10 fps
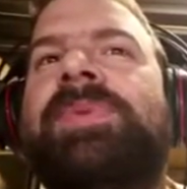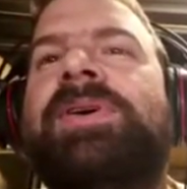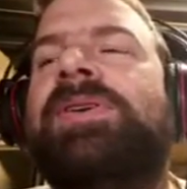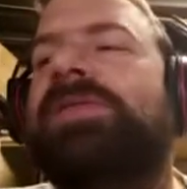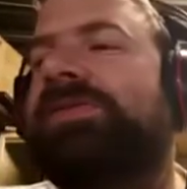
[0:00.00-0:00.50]

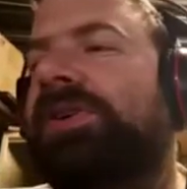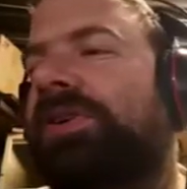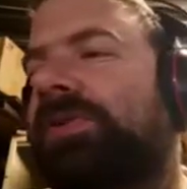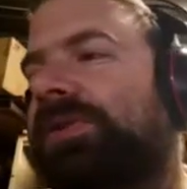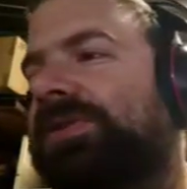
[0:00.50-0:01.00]

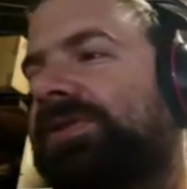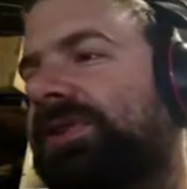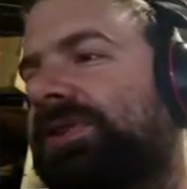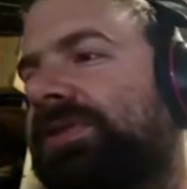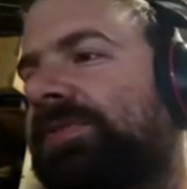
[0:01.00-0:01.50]
So what
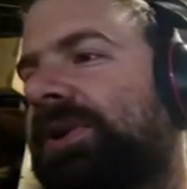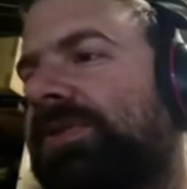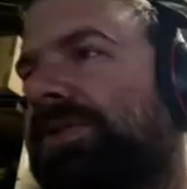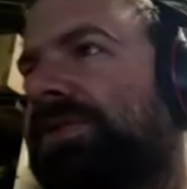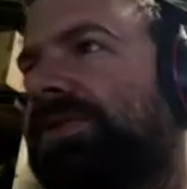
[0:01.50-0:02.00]
sucks
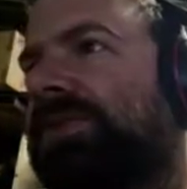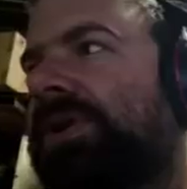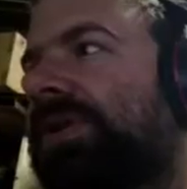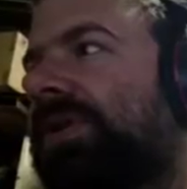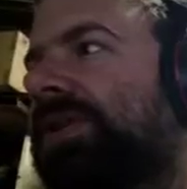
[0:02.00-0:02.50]
about this
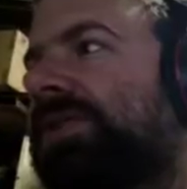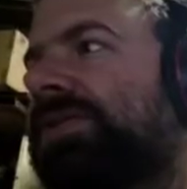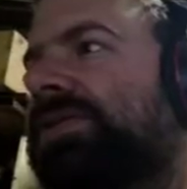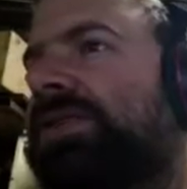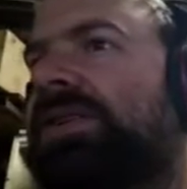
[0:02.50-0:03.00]
one
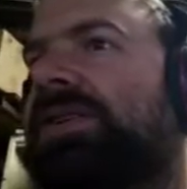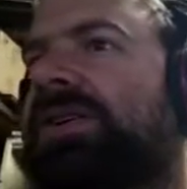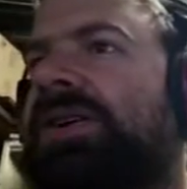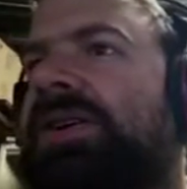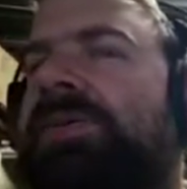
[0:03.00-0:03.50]
is
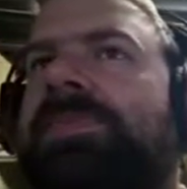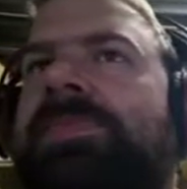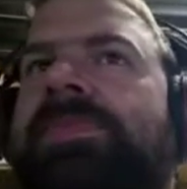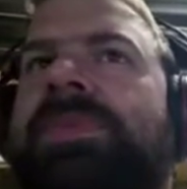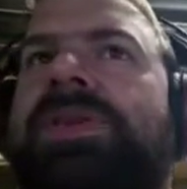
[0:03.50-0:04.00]

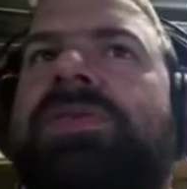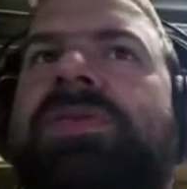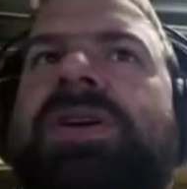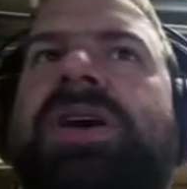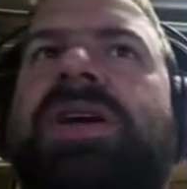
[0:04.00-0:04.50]
you
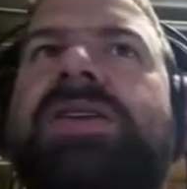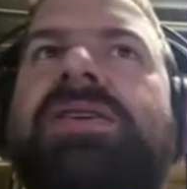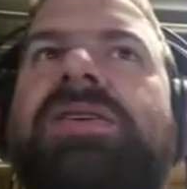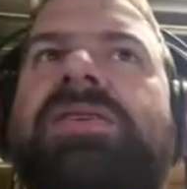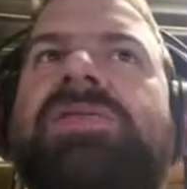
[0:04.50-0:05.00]
can,
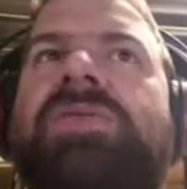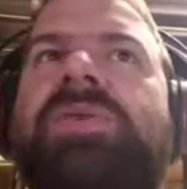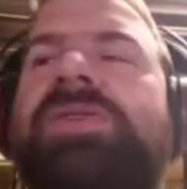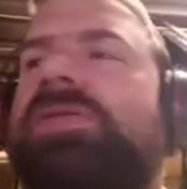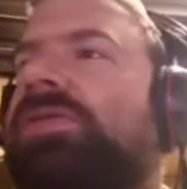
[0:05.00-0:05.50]
so
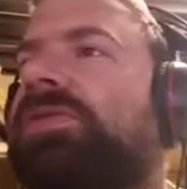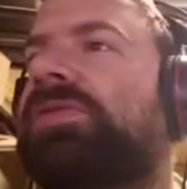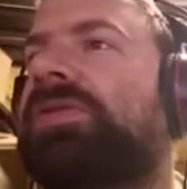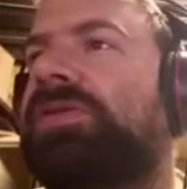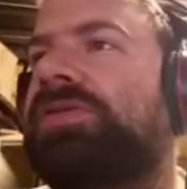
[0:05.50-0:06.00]
what you do
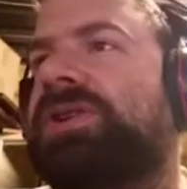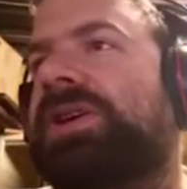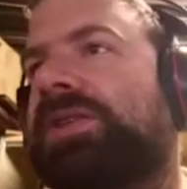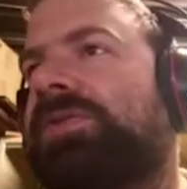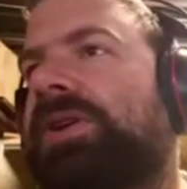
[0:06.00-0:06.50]

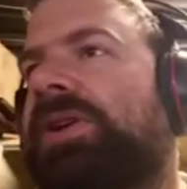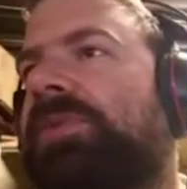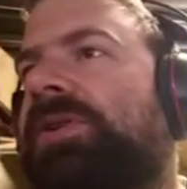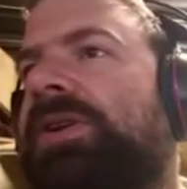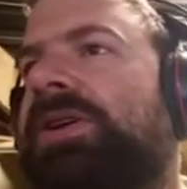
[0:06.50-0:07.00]
usually in 3D
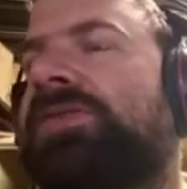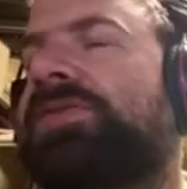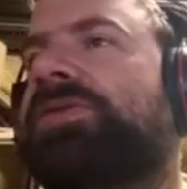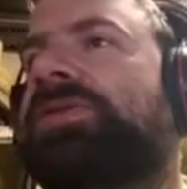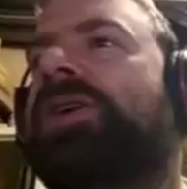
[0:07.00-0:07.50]
modeling is
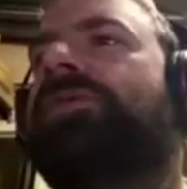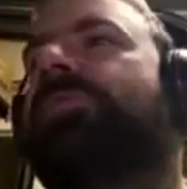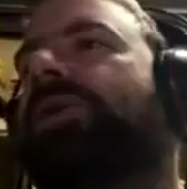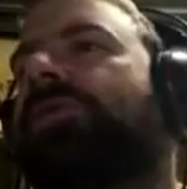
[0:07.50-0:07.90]
you have a profile.